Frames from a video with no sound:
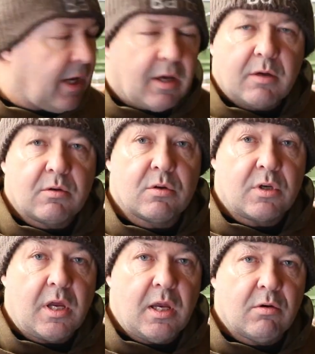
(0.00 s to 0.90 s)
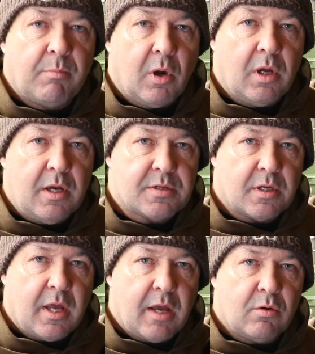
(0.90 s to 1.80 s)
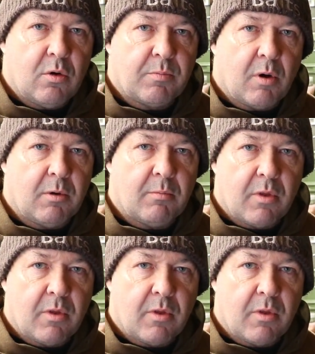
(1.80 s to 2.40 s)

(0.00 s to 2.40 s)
get good kilo boilies in there, no problem,